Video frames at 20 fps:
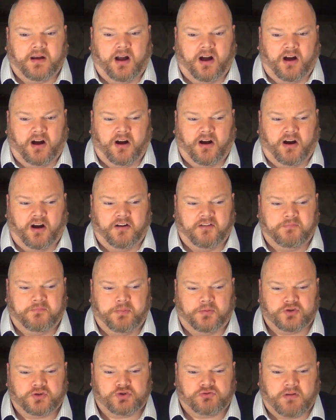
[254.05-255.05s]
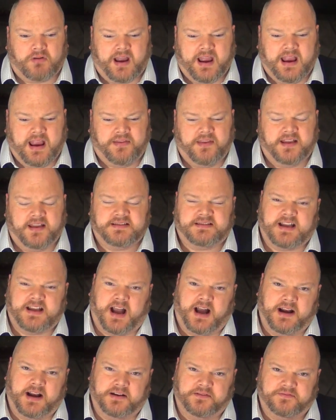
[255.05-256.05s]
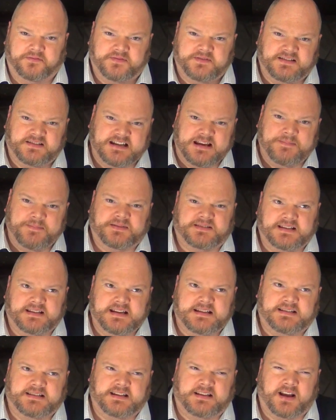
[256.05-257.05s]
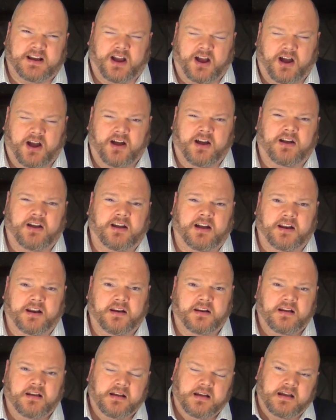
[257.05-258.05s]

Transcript: of portraying this kind of deep-seated hurt